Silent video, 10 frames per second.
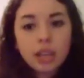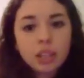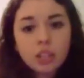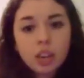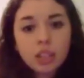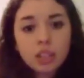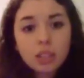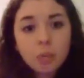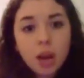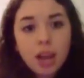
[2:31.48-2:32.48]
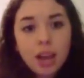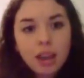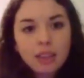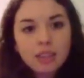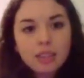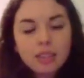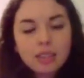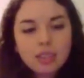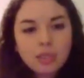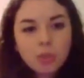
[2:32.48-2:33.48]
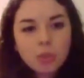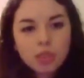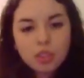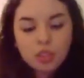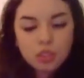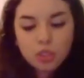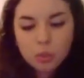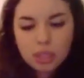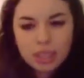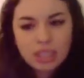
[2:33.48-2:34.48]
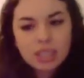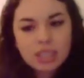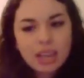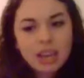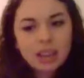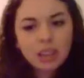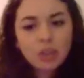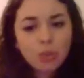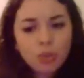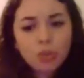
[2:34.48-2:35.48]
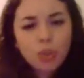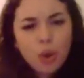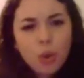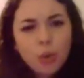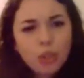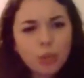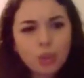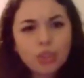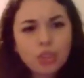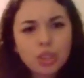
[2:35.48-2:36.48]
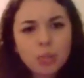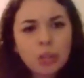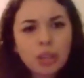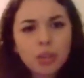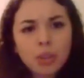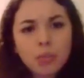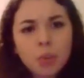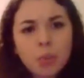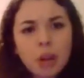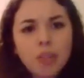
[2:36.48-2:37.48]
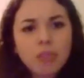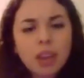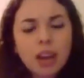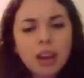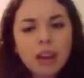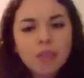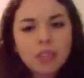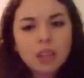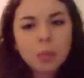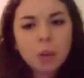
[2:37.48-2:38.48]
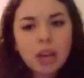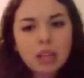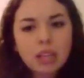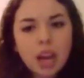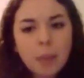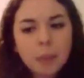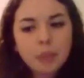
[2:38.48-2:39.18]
it's not, surprise, we're doing this today. Like, you know what the words are going to be. You can prepare for that and have it set up ahead of time.